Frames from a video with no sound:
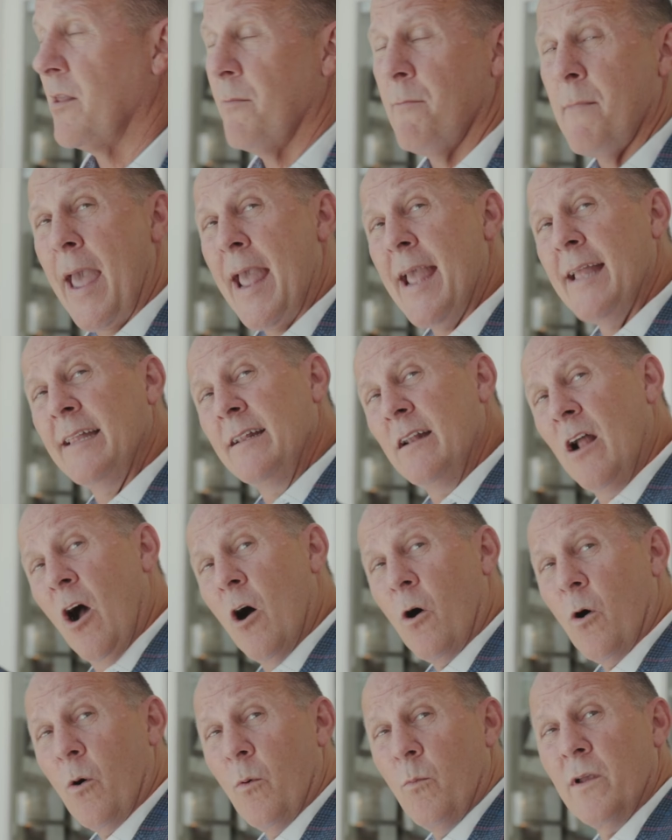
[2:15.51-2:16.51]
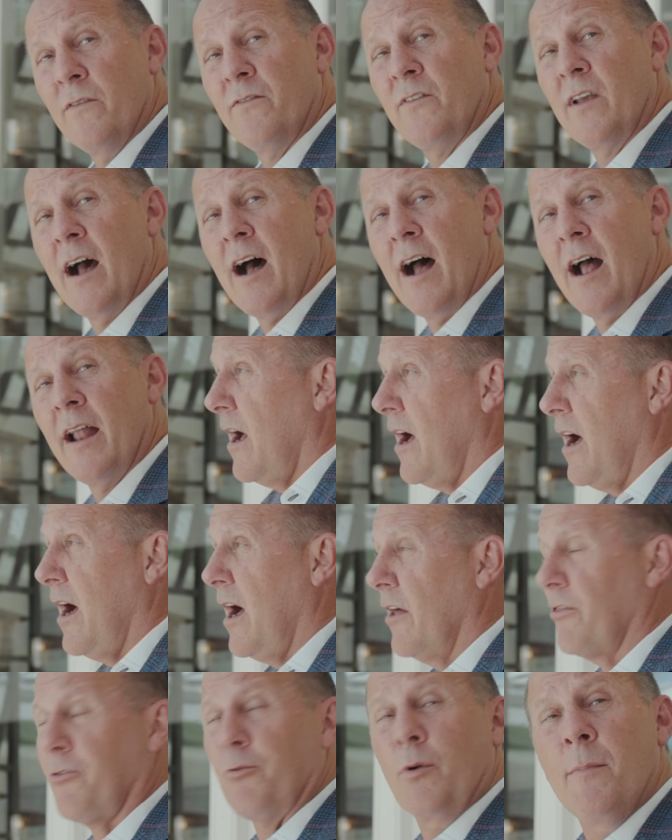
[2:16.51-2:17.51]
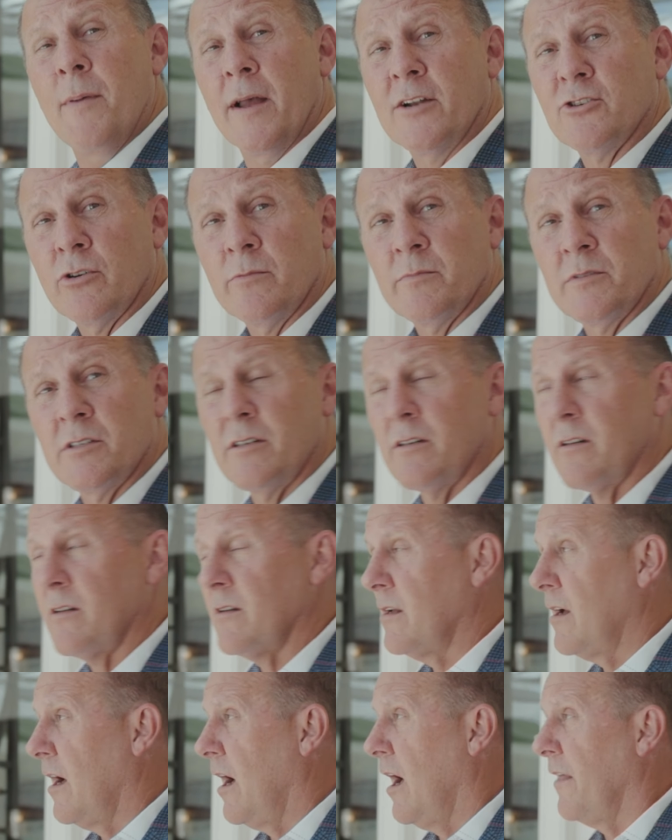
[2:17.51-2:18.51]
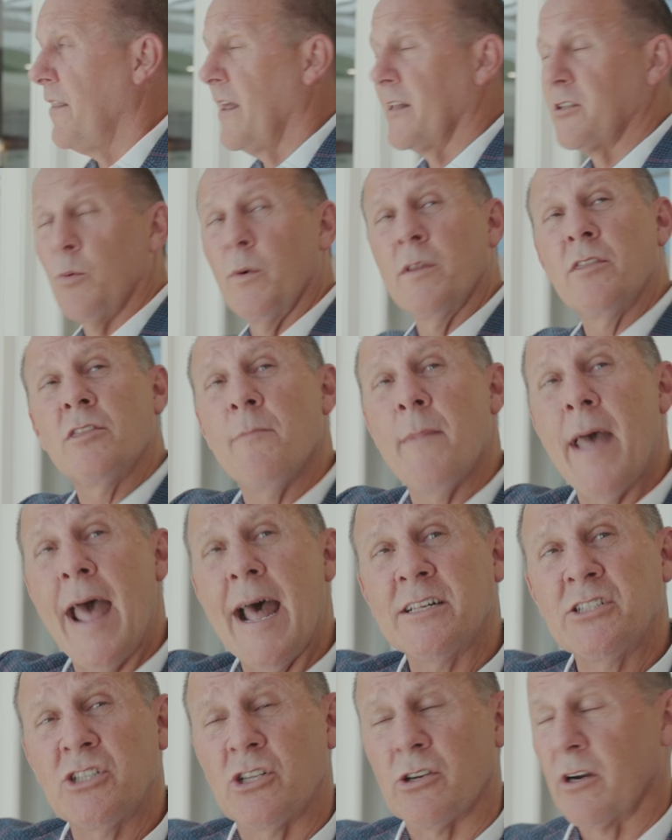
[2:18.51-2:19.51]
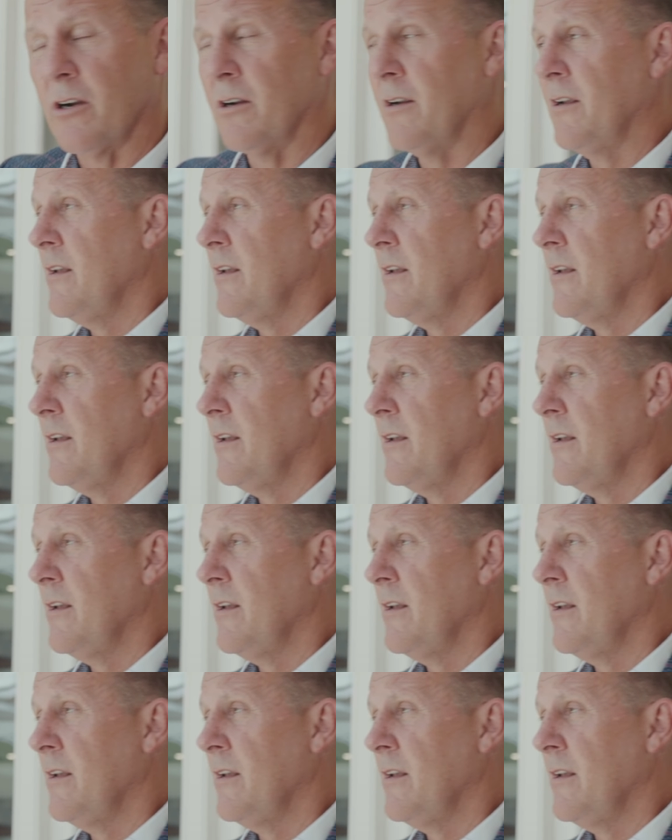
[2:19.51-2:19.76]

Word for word: in the main home, we've got uh, three bedrooms. Uh, that's with the master.